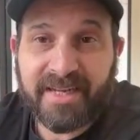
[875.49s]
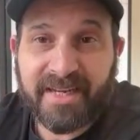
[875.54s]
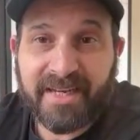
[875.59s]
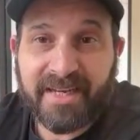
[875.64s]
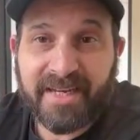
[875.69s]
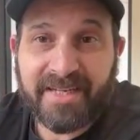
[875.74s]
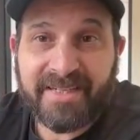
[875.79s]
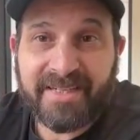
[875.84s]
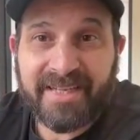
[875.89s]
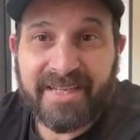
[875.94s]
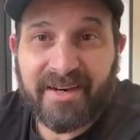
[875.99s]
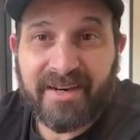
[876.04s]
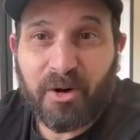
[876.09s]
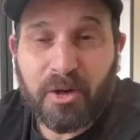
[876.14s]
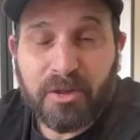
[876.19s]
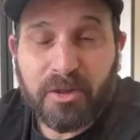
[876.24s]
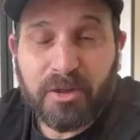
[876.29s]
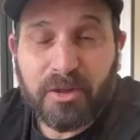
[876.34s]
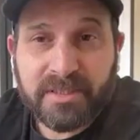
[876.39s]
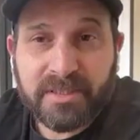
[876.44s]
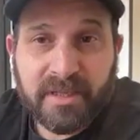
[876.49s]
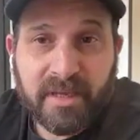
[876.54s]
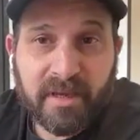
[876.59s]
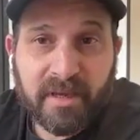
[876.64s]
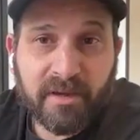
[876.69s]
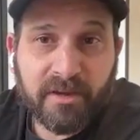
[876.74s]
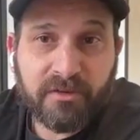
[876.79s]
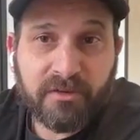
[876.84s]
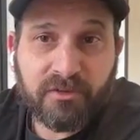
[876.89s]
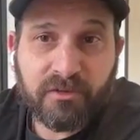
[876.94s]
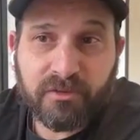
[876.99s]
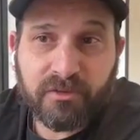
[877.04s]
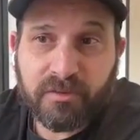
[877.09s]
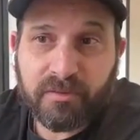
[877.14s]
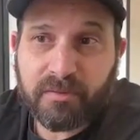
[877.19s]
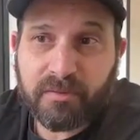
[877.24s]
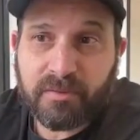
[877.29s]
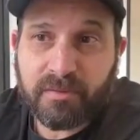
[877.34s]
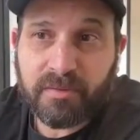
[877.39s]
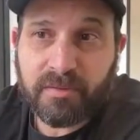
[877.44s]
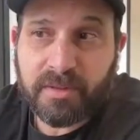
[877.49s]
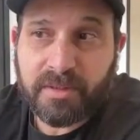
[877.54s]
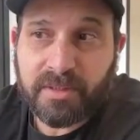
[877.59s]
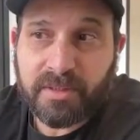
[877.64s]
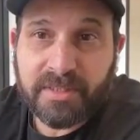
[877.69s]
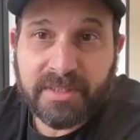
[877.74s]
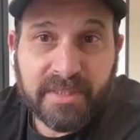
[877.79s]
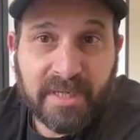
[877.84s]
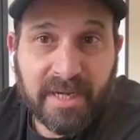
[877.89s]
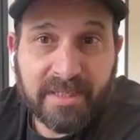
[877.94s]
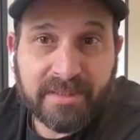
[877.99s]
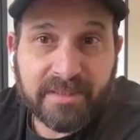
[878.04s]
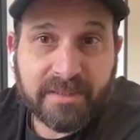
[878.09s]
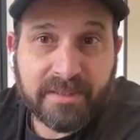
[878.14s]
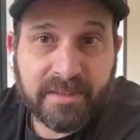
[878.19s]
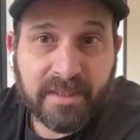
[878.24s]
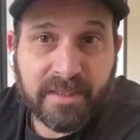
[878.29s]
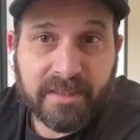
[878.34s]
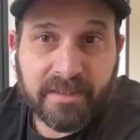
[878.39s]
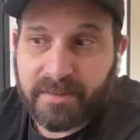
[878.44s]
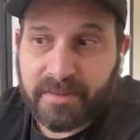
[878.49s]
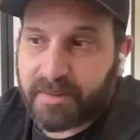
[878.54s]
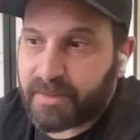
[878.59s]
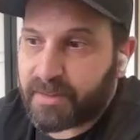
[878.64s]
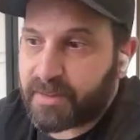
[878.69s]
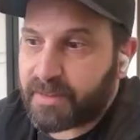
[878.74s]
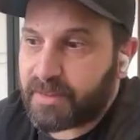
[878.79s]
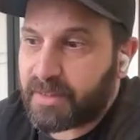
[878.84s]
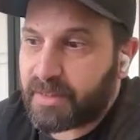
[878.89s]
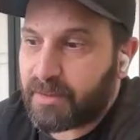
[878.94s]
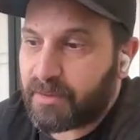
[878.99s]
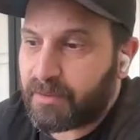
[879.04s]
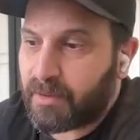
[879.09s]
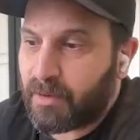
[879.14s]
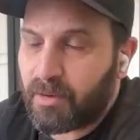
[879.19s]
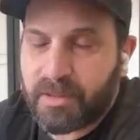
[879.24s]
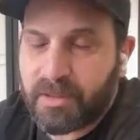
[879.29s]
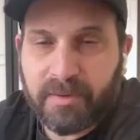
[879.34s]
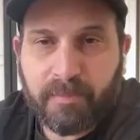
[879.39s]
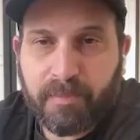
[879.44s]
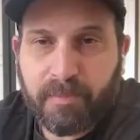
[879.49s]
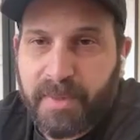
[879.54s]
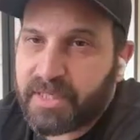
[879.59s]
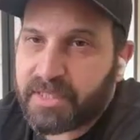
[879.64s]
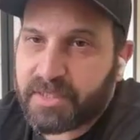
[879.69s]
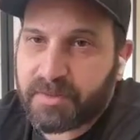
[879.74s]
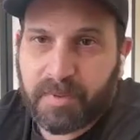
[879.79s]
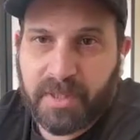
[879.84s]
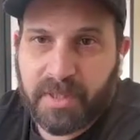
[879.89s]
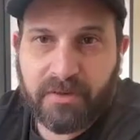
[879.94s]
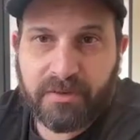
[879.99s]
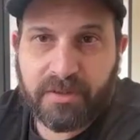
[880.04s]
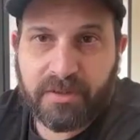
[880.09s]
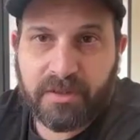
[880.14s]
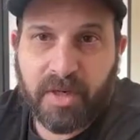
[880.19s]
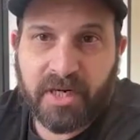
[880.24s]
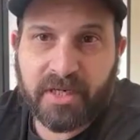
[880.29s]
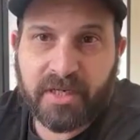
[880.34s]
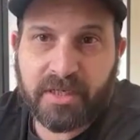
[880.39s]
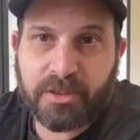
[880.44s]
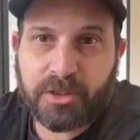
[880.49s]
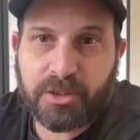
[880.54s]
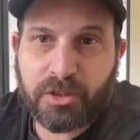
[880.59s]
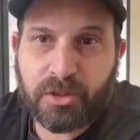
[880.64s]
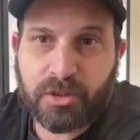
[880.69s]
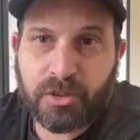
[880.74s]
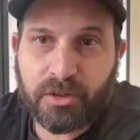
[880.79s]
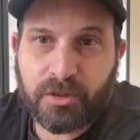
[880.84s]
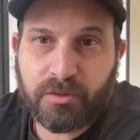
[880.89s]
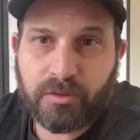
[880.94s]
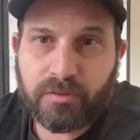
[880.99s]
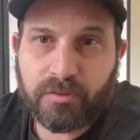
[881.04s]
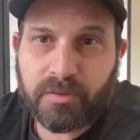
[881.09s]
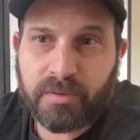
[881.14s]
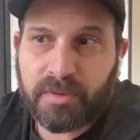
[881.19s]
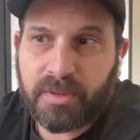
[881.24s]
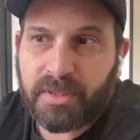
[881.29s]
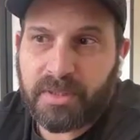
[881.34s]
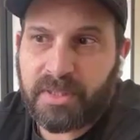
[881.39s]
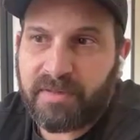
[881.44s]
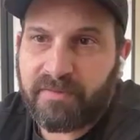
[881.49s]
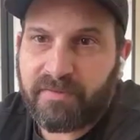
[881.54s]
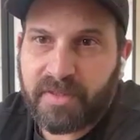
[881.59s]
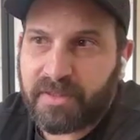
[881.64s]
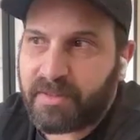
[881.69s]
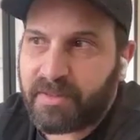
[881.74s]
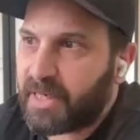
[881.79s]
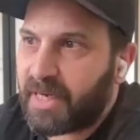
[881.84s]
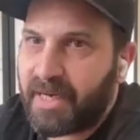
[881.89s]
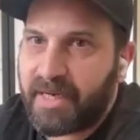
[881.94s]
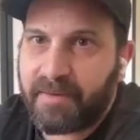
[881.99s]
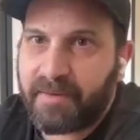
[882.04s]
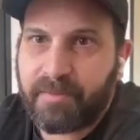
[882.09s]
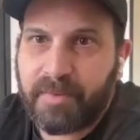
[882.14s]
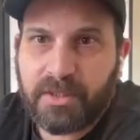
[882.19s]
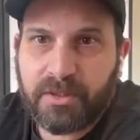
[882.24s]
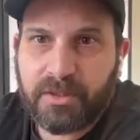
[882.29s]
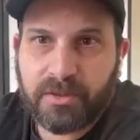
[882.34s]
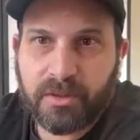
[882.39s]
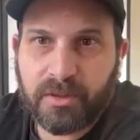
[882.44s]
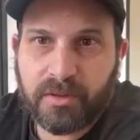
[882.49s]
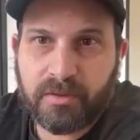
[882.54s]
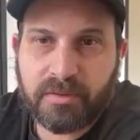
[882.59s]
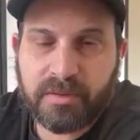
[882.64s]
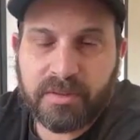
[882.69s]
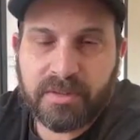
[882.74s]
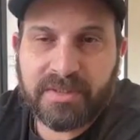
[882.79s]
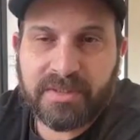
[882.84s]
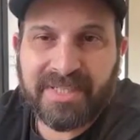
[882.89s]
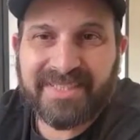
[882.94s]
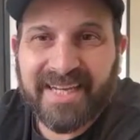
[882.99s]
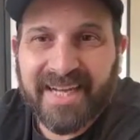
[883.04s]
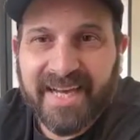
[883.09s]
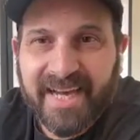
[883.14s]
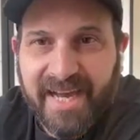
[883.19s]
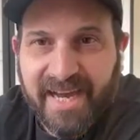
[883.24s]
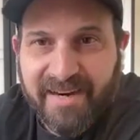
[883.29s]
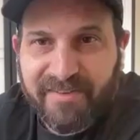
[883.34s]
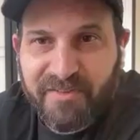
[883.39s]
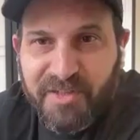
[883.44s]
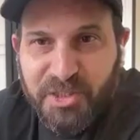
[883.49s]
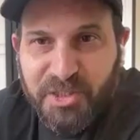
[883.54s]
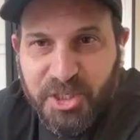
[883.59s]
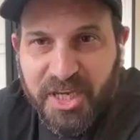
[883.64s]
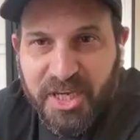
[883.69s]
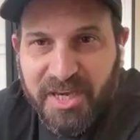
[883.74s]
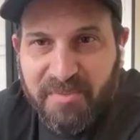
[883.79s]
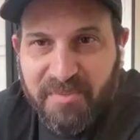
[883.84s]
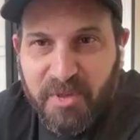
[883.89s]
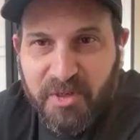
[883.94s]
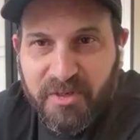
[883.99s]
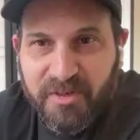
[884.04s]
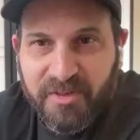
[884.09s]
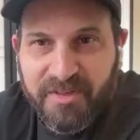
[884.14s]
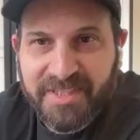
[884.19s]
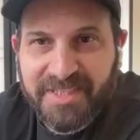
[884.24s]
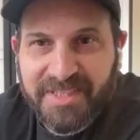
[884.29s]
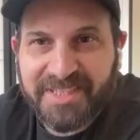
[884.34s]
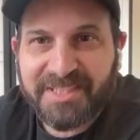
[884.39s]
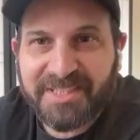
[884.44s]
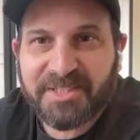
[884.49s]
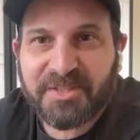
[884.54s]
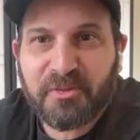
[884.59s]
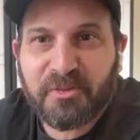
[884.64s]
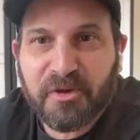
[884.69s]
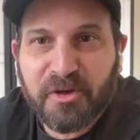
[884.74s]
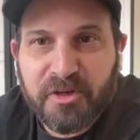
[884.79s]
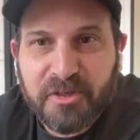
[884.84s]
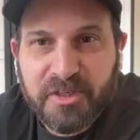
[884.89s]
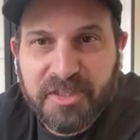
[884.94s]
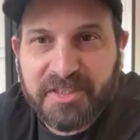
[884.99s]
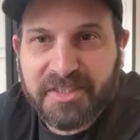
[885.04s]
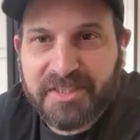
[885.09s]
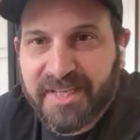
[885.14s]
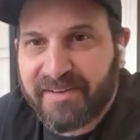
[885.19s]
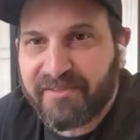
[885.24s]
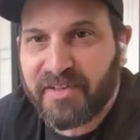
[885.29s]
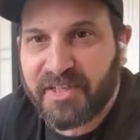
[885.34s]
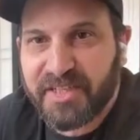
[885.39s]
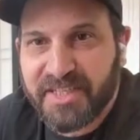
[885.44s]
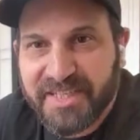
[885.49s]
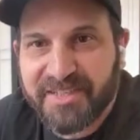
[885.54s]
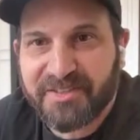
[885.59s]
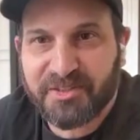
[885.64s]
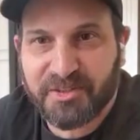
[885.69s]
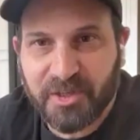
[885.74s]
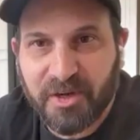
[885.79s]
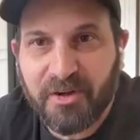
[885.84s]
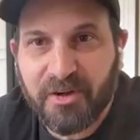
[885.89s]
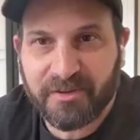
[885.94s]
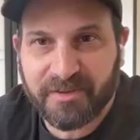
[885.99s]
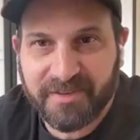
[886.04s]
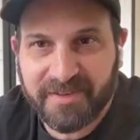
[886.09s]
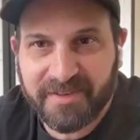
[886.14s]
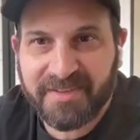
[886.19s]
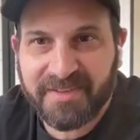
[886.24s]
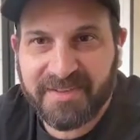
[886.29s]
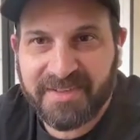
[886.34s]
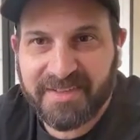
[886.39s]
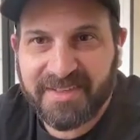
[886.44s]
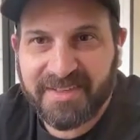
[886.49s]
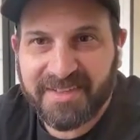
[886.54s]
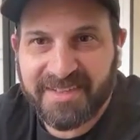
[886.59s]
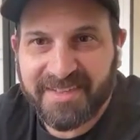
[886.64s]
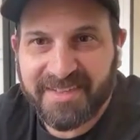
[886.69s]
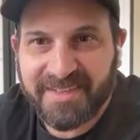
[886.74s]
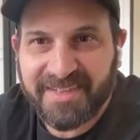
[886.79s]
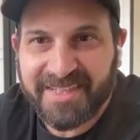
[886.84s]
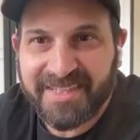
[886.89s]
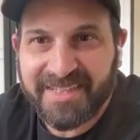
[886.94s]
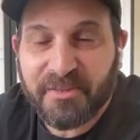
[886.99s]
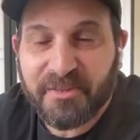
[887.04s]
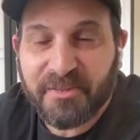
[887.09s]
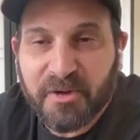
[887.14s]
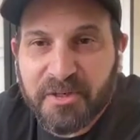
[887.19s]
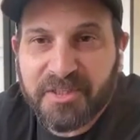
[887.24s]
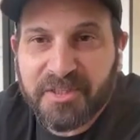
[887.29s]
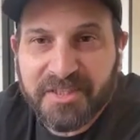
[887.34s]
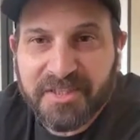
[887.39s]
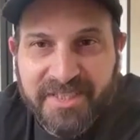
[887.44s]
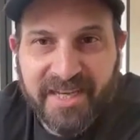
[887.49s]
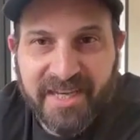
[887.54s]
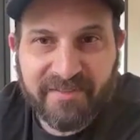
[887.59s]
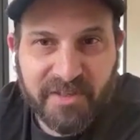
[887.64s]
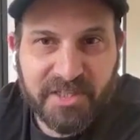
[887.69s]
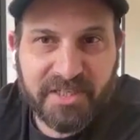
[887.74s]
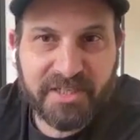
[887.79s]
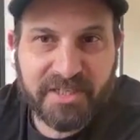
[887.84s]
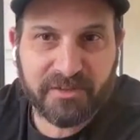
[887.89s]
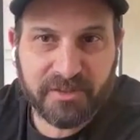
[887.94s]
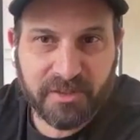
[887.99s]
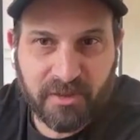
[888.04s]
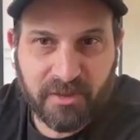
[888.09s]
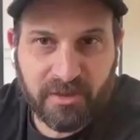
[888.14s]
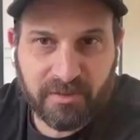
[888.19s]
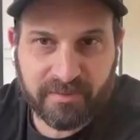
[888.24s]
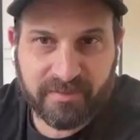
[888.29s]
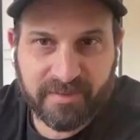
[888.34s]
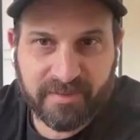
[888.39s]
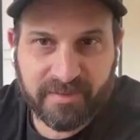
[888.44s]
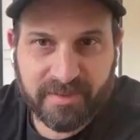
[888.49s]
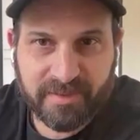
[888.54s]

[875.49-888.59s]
And on stage, the stats that all the biggest player in the market show, and even the IB show, that the average gamer is 37 years old. 37 years old.